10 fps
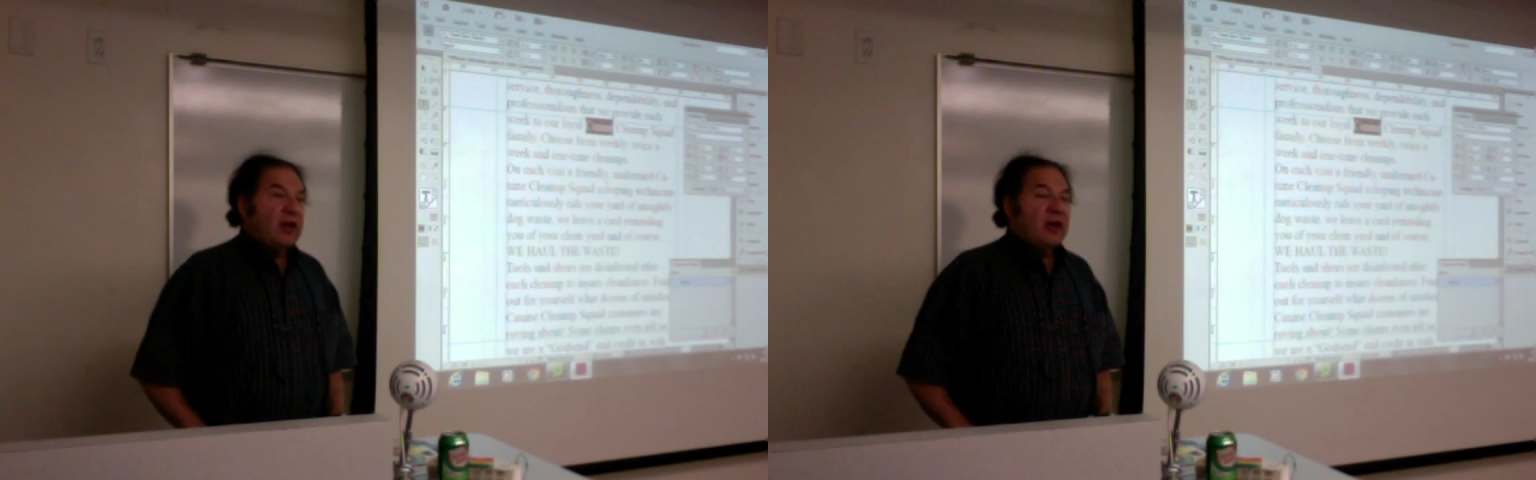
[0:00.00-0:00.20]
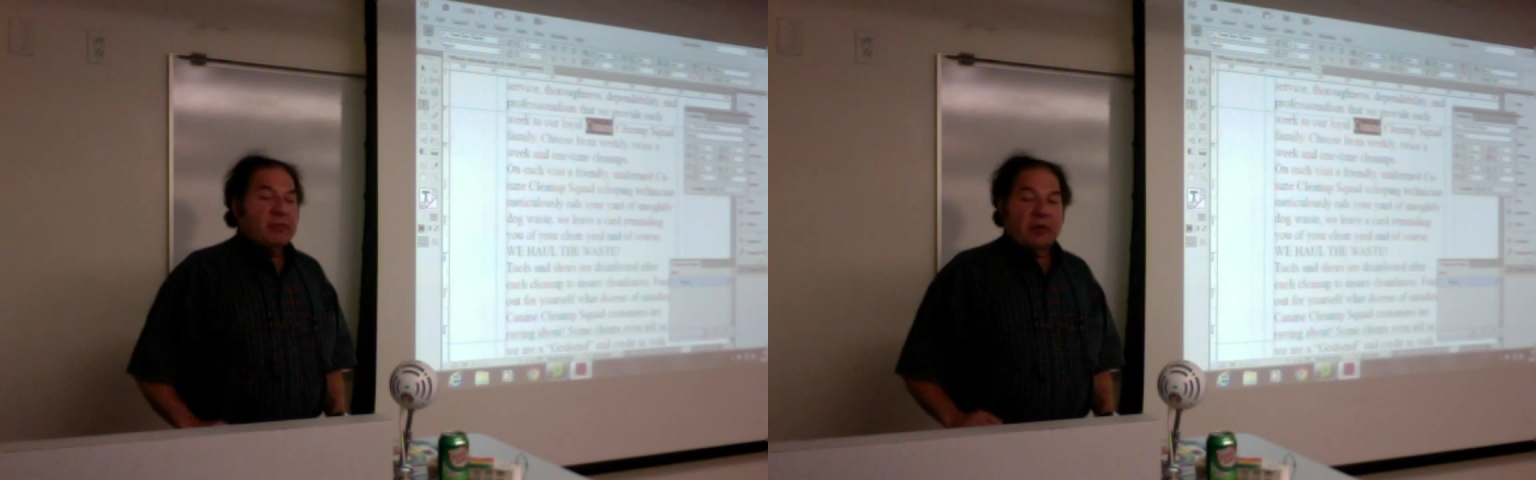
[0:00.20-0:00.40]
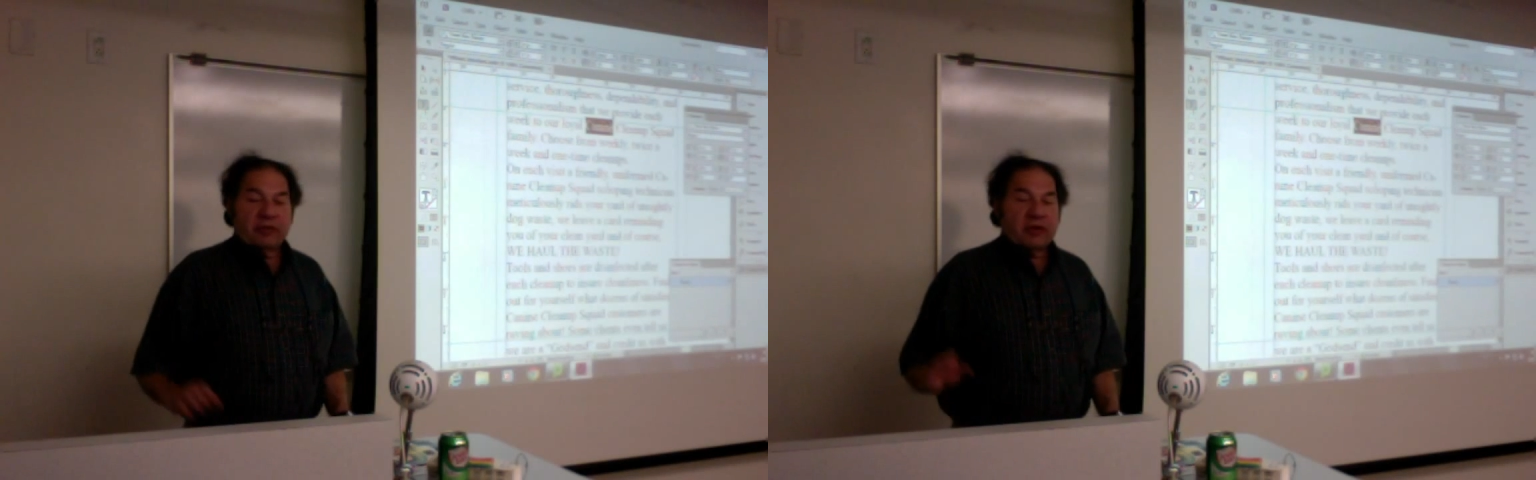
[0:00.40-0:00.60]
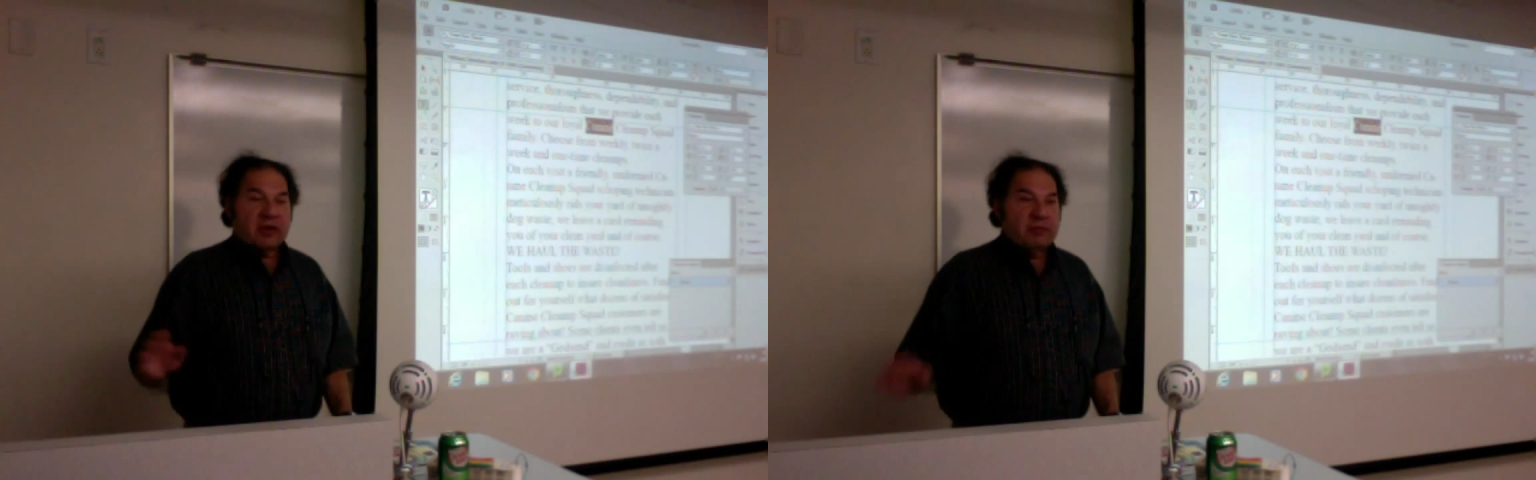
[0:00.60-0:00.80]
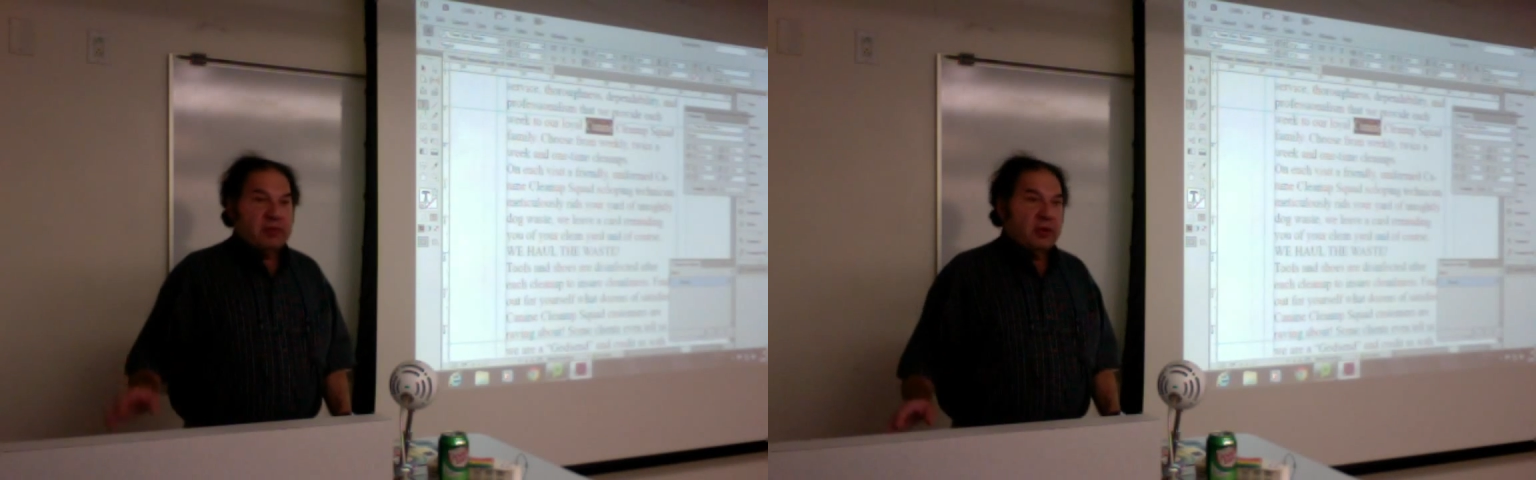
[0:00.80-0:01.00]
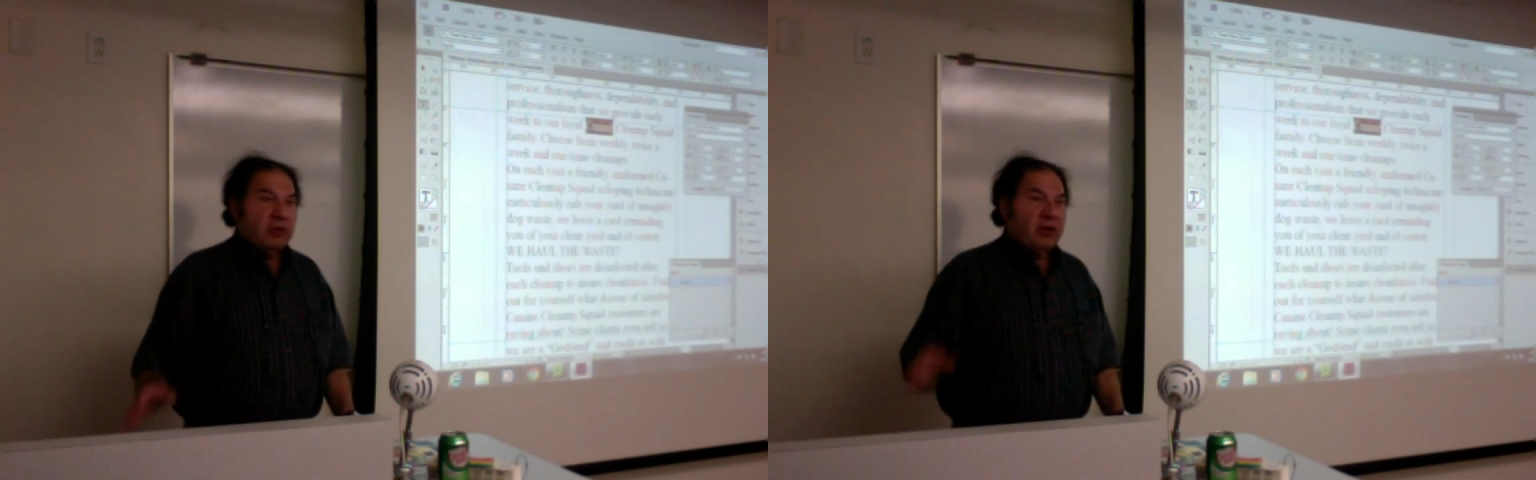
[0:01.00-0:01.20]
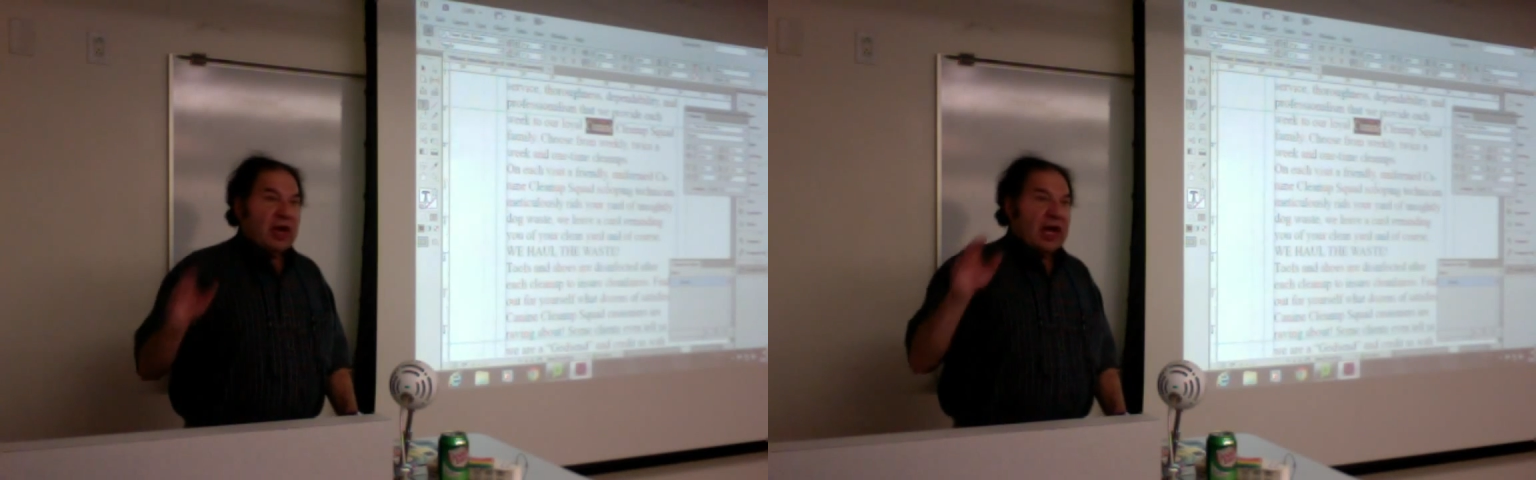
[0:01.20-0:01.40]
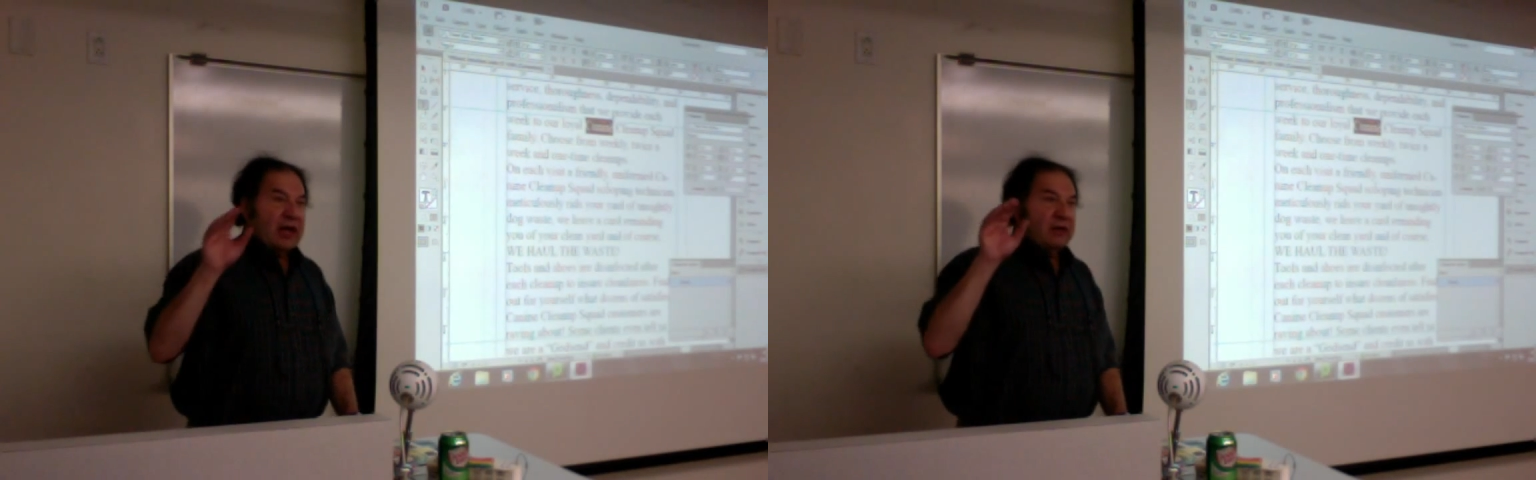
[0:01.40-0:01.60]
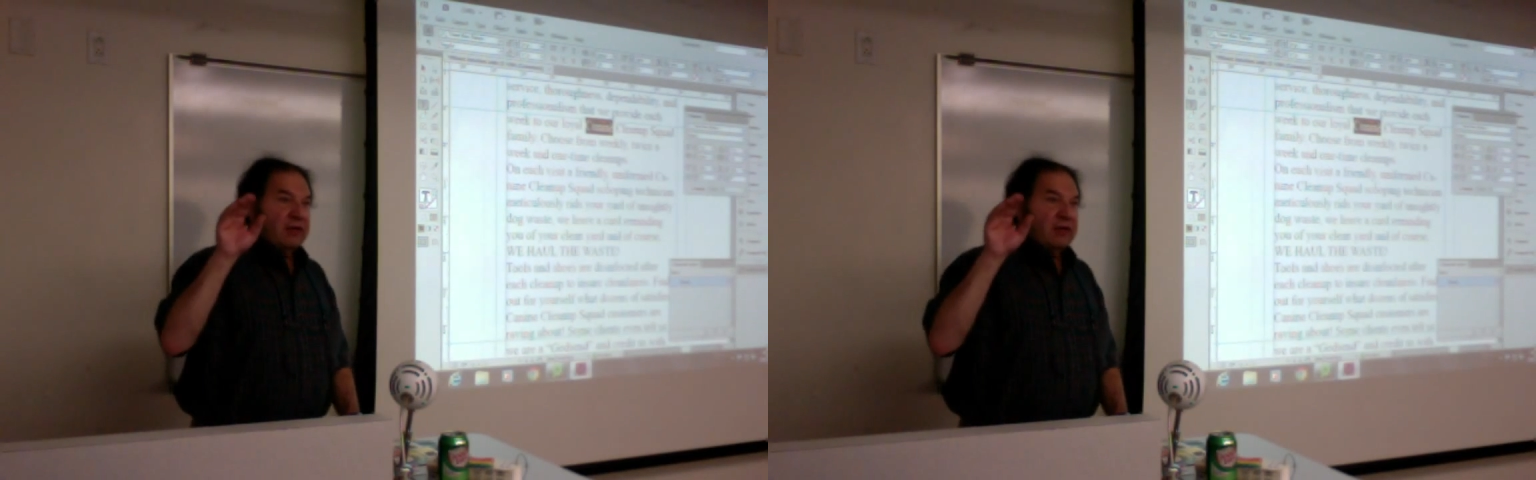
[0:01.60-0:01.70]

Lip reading: both the computer and